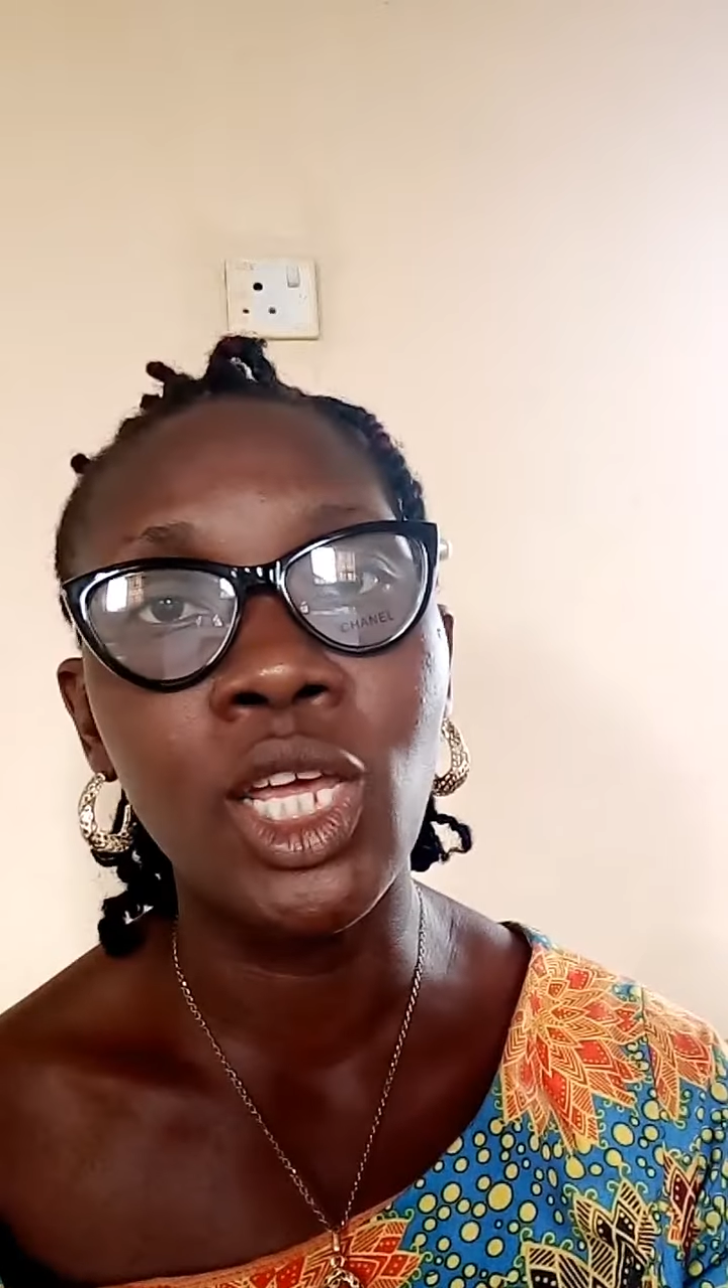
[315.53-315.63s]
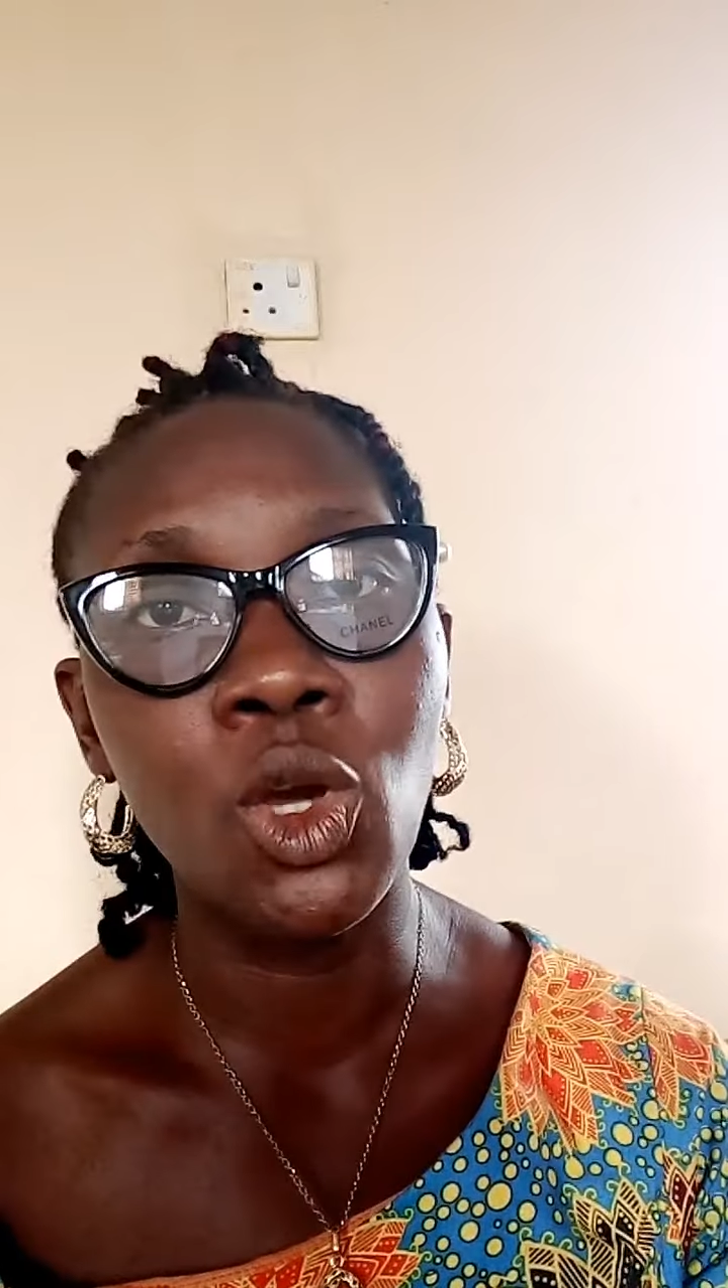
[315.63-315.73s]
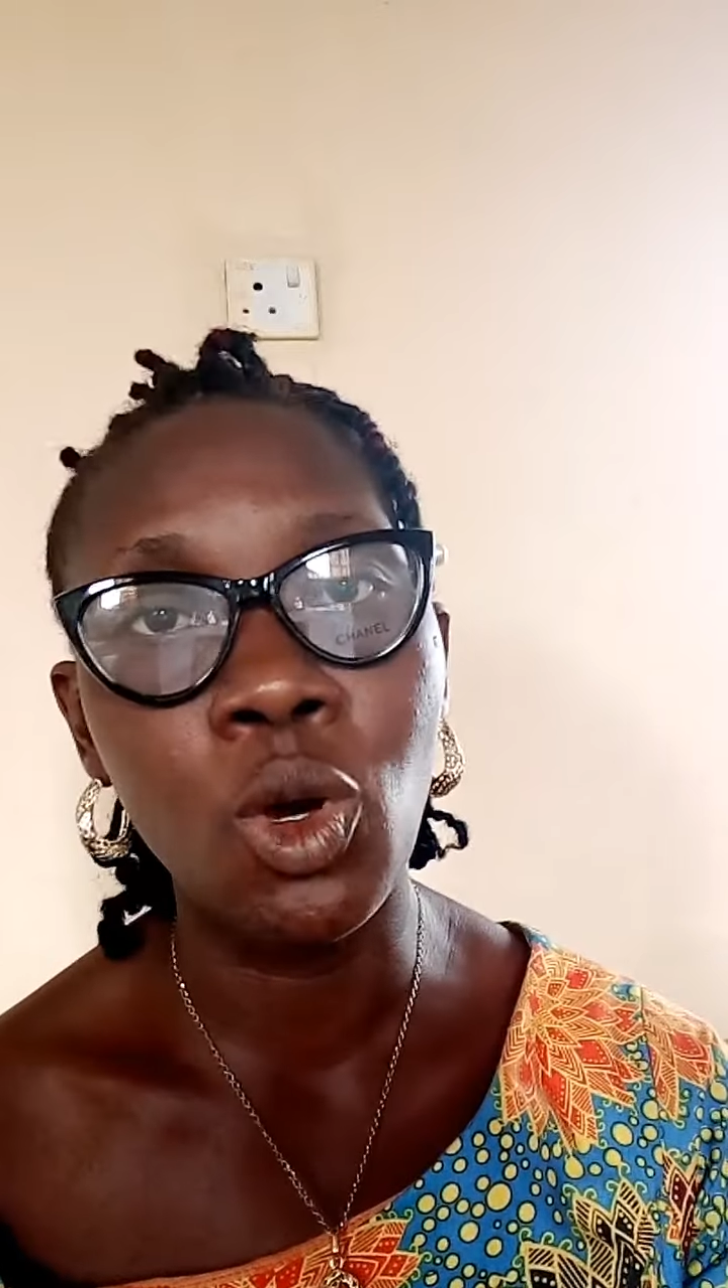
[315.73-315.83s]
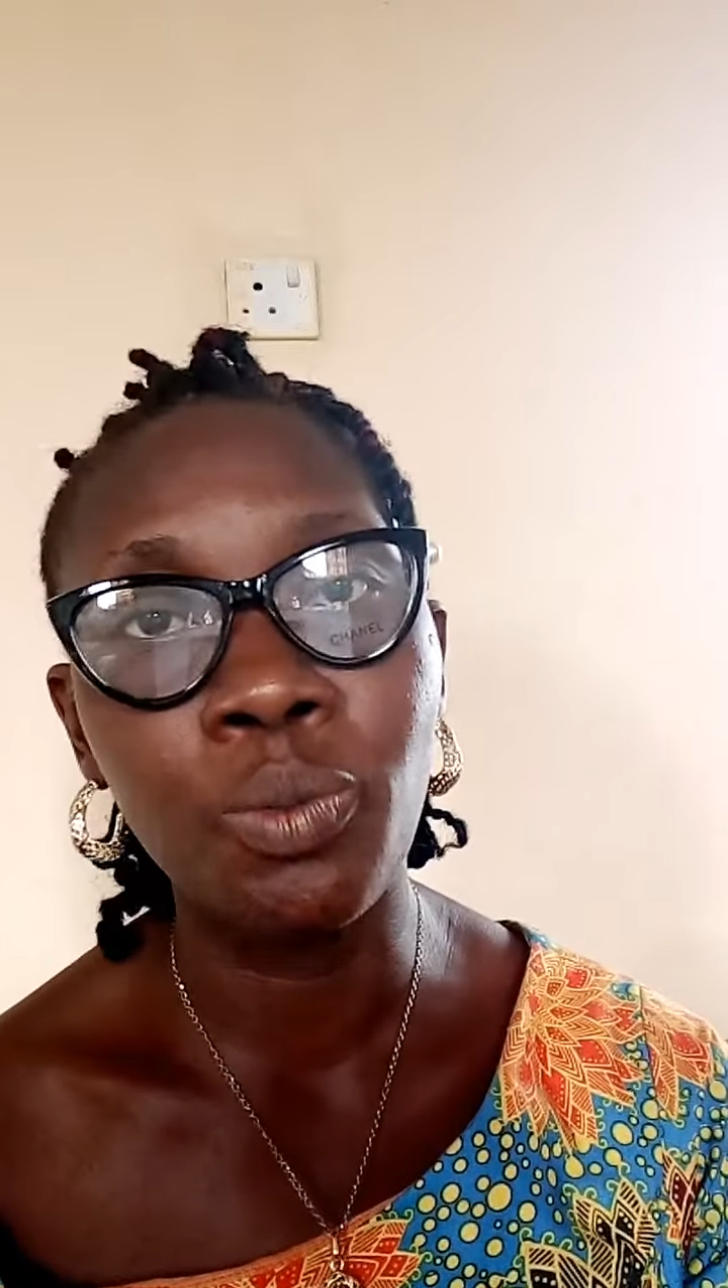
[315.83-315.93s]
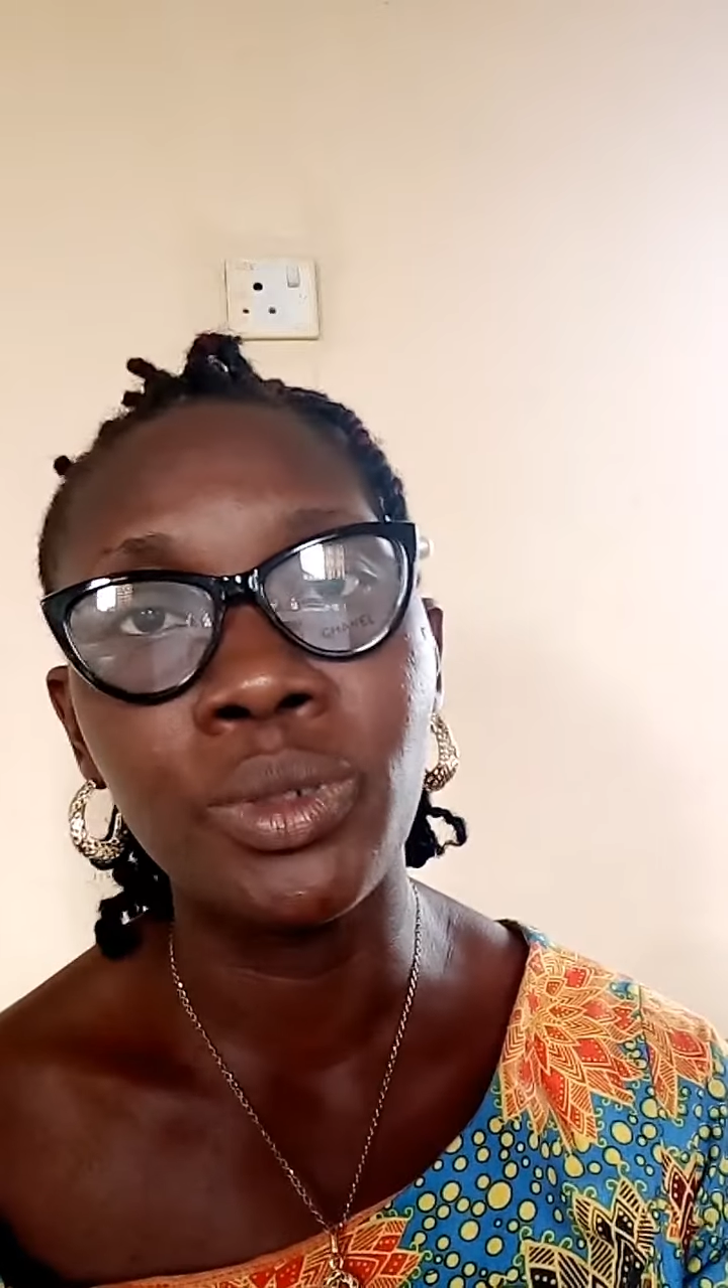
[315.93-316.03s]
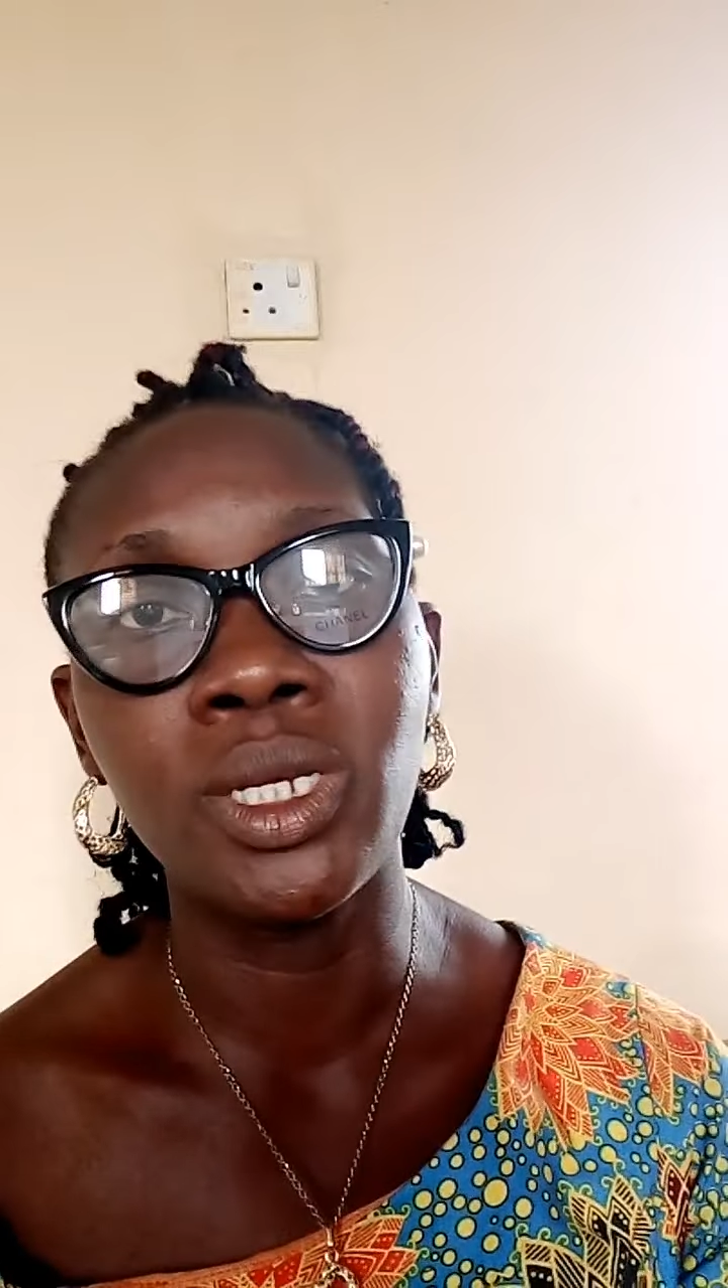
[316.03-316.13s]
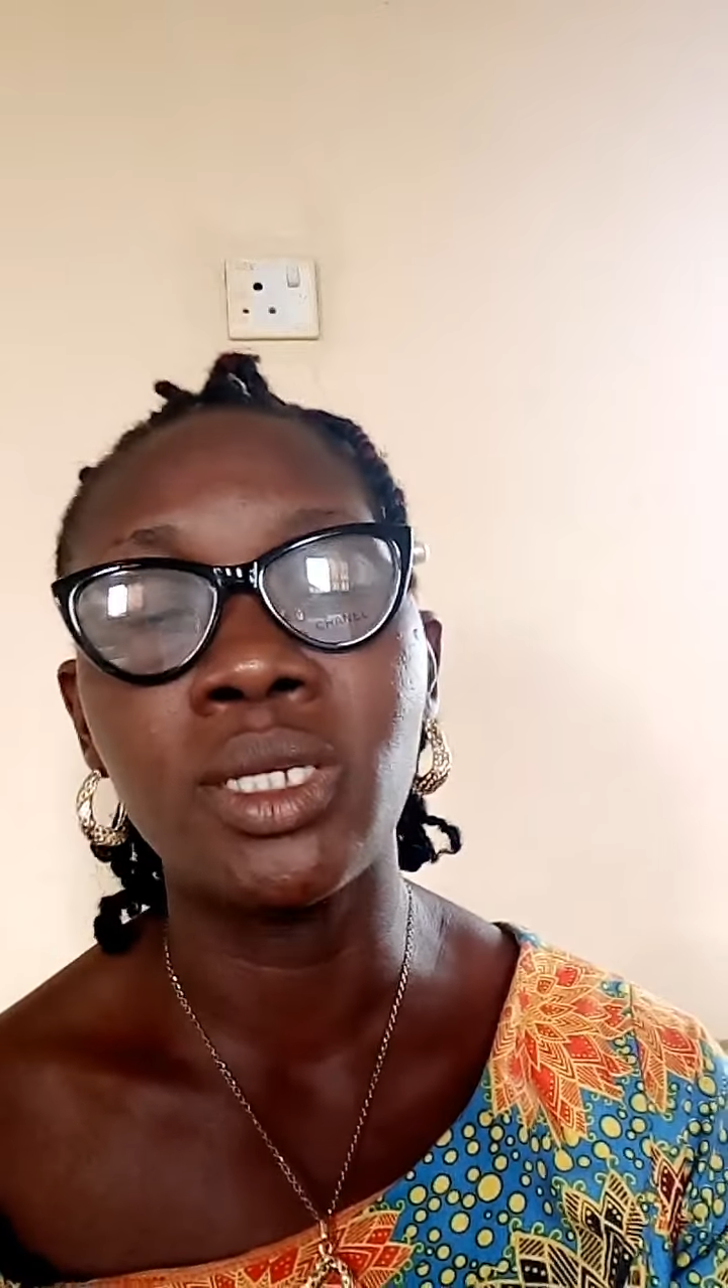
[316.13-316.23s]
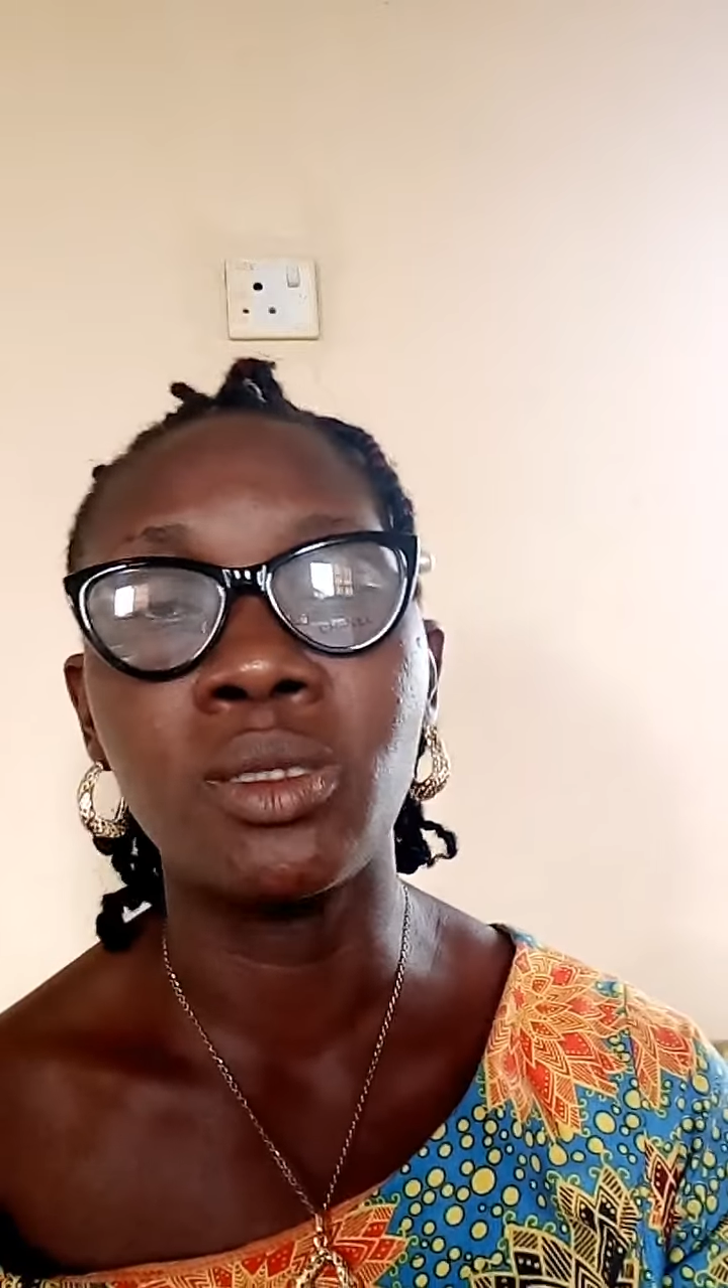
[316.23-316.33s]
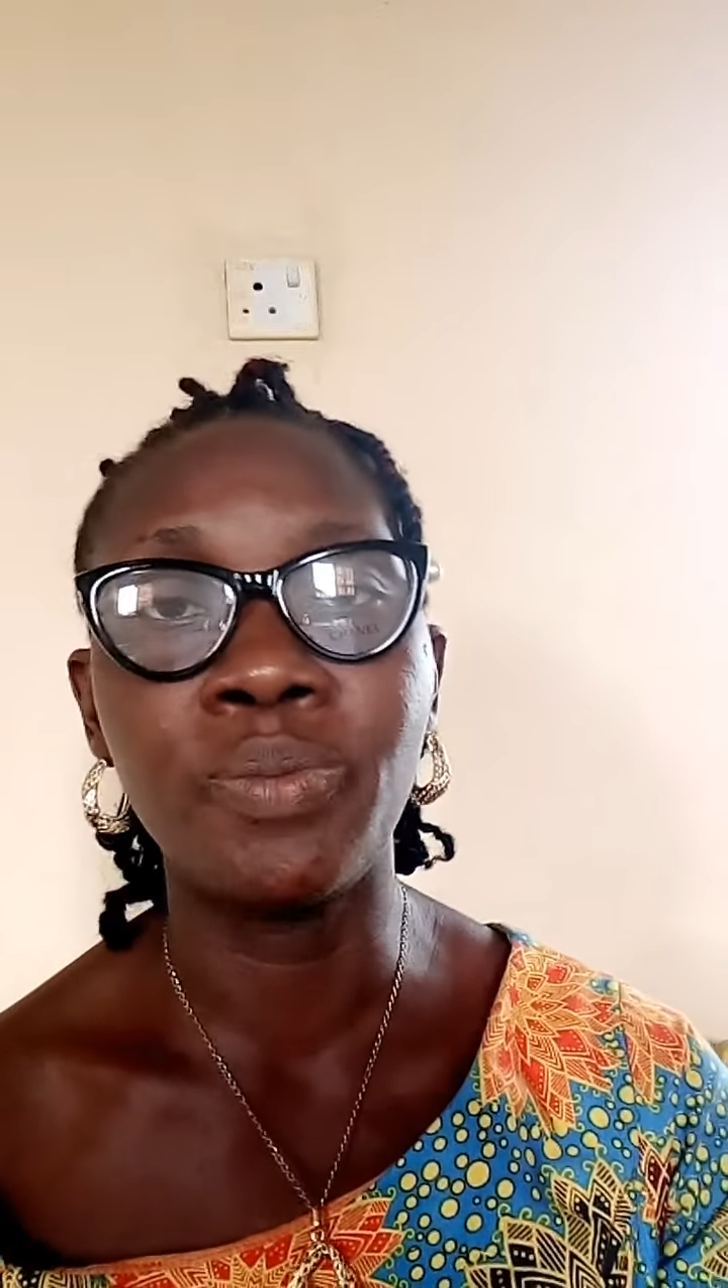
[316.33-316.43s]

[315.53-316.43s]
incompetence.